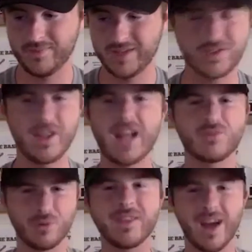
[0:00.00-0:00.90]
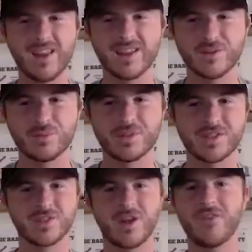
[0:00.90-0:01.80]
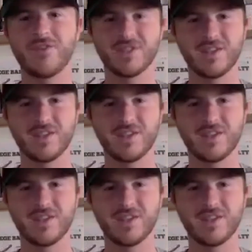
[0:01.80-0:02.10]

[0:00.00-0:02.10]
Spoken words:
so that's what I think that's what pissed us off is